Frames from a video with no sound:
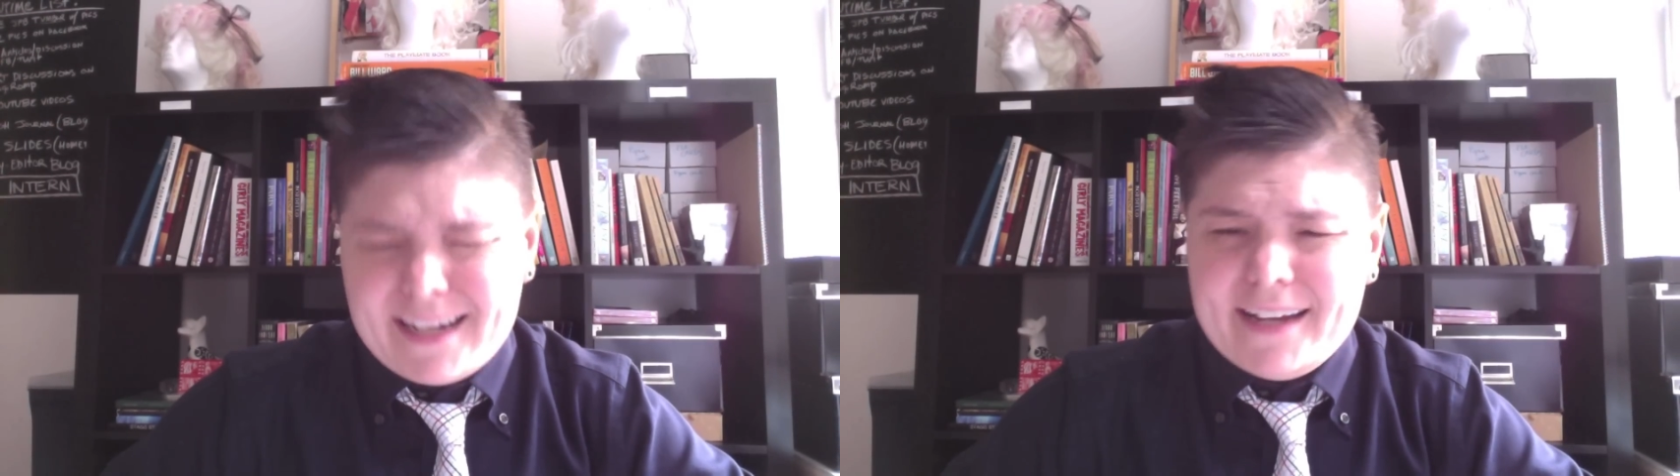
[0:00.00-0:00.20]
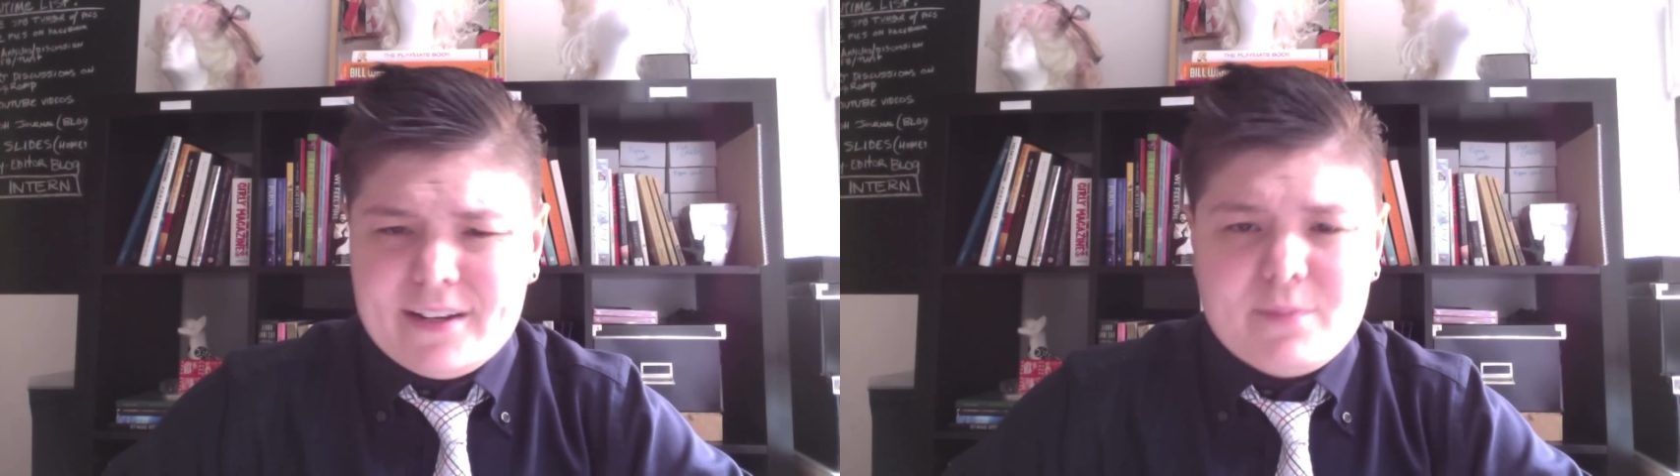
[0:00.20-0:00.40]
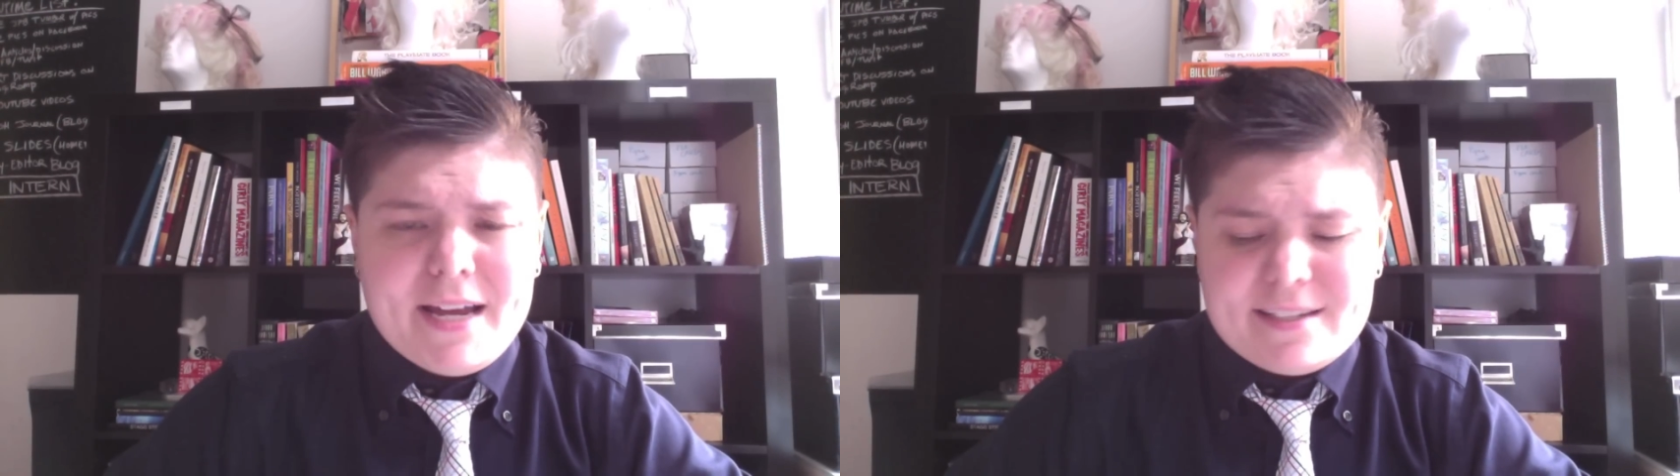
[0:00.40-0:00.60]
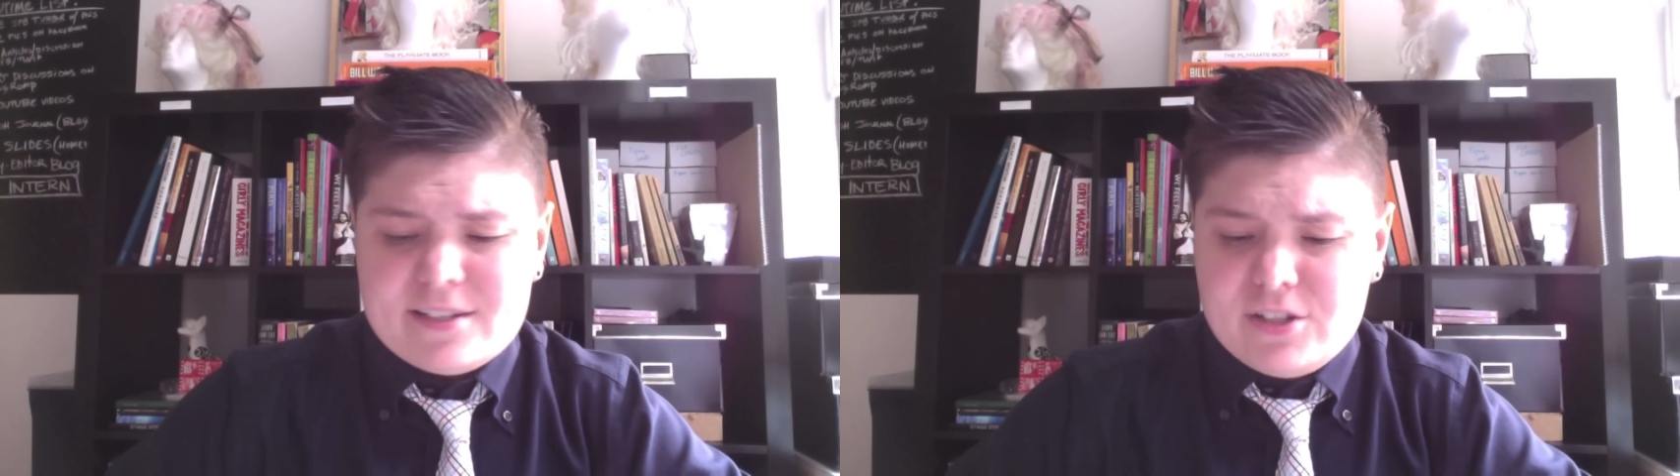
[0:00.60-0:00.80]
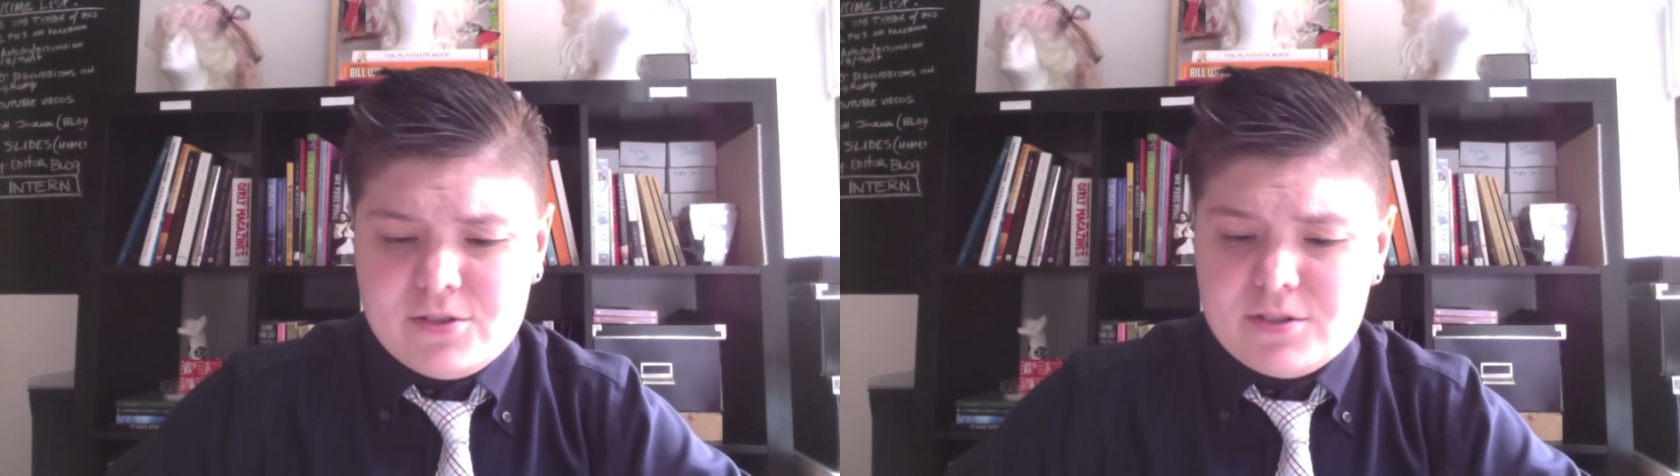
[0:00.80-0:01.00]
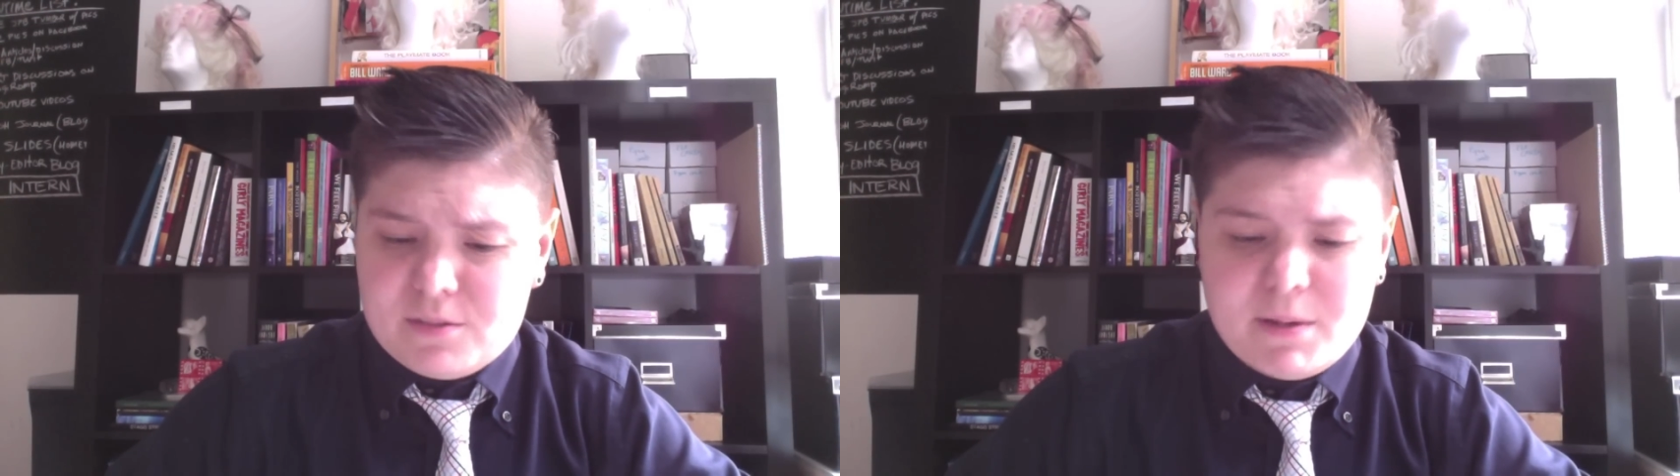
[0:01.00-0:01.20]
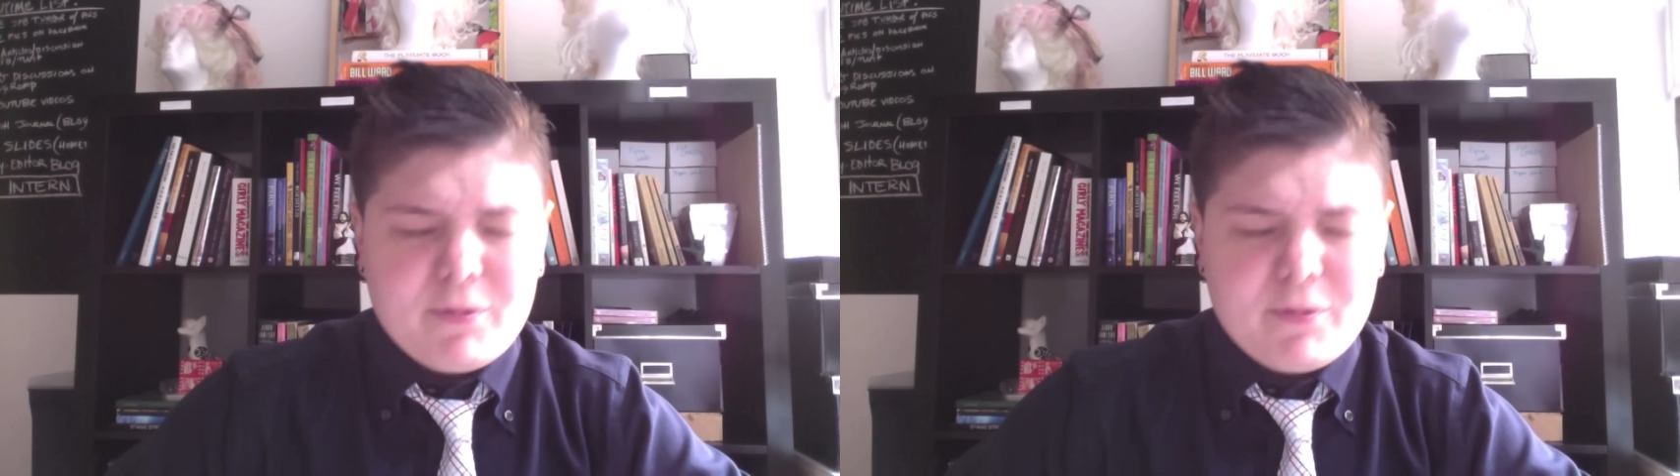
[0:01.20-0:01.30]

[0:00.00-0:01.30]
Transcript: God, you Massachusetts